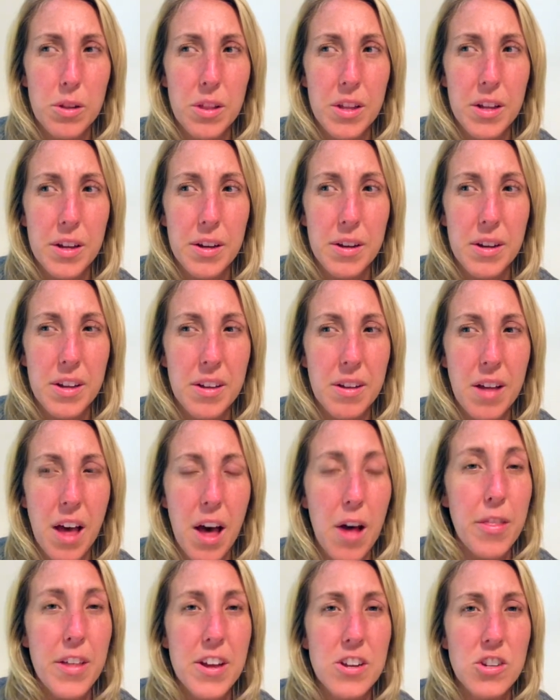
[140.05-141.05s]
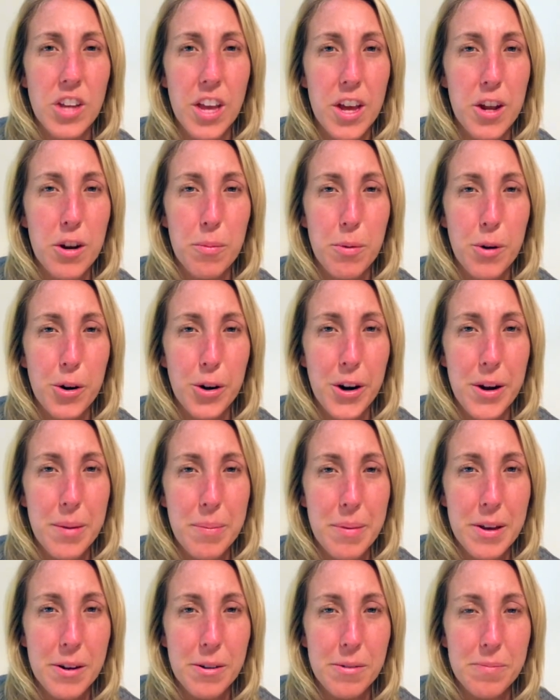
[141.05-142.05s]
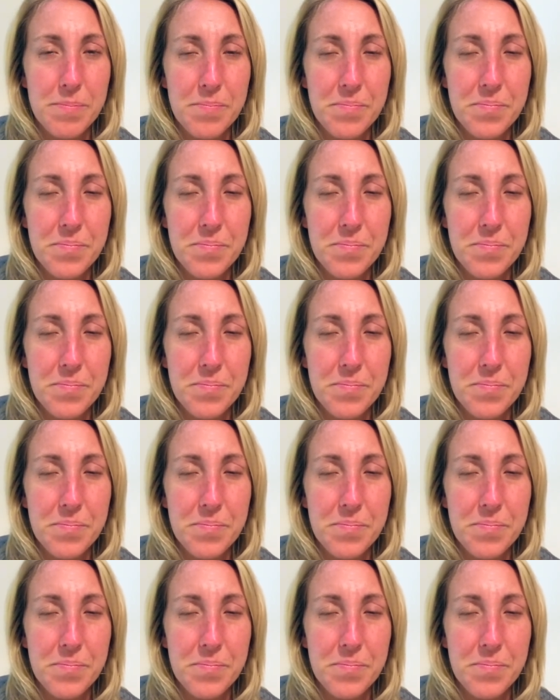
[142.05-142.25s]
the health educator program here.